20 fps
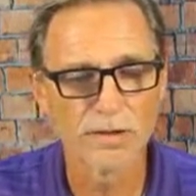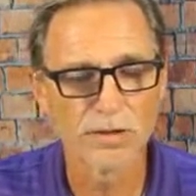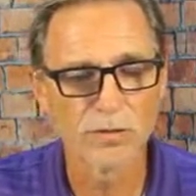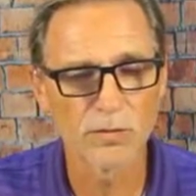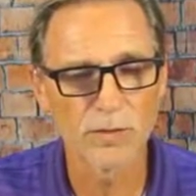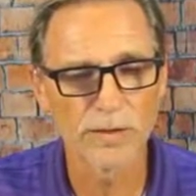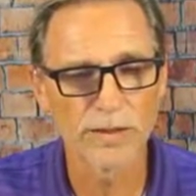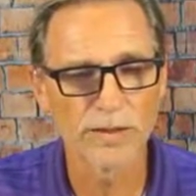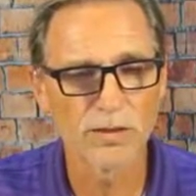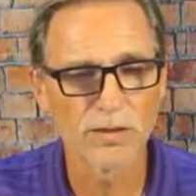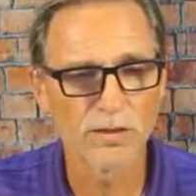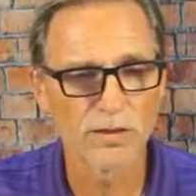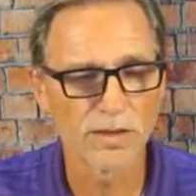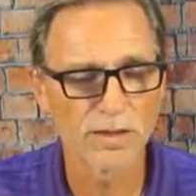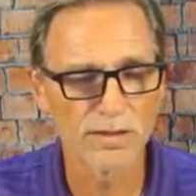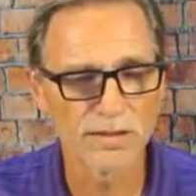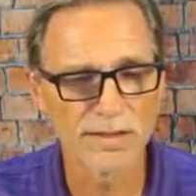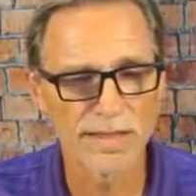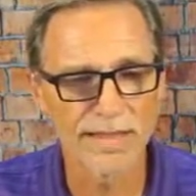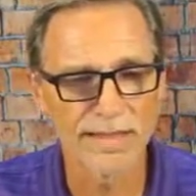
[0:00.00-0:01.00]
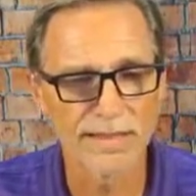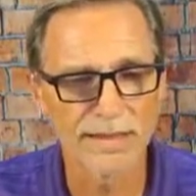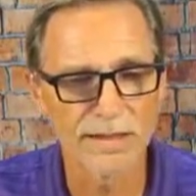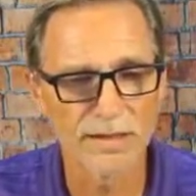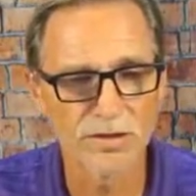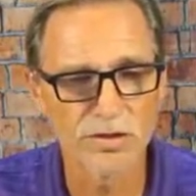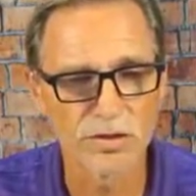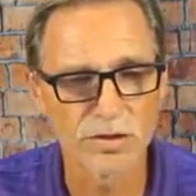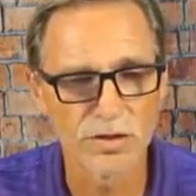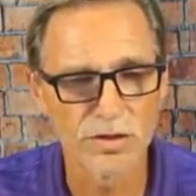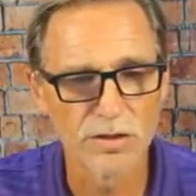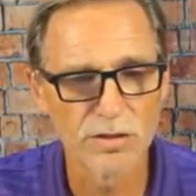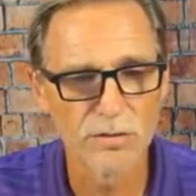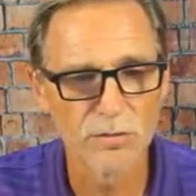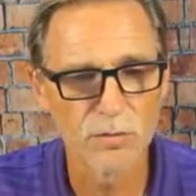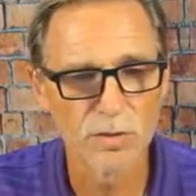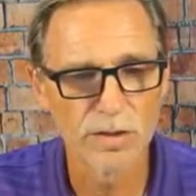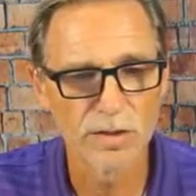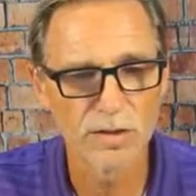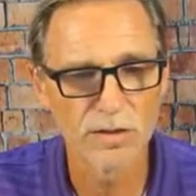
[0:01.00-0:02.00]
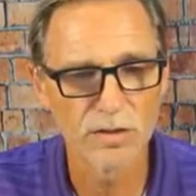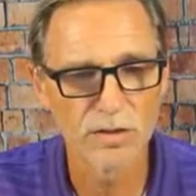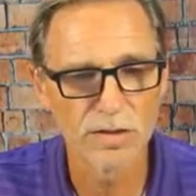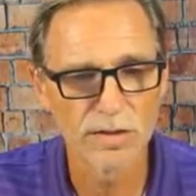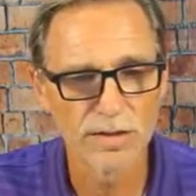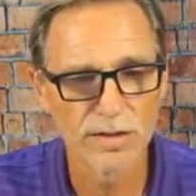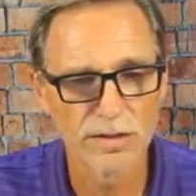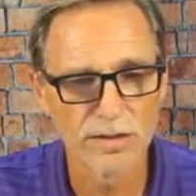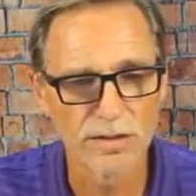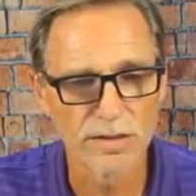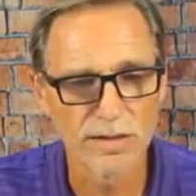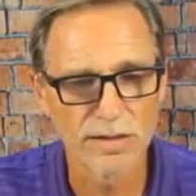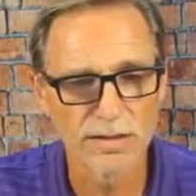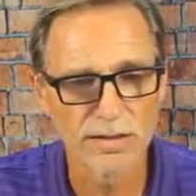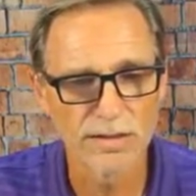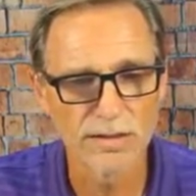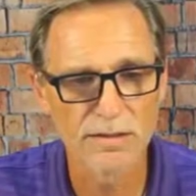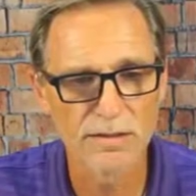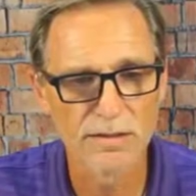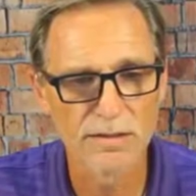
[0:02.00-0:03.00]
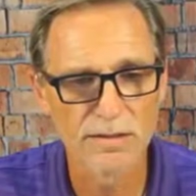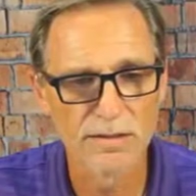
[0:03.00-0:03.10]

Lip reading: or real or unsigned integer, we're going to look at the list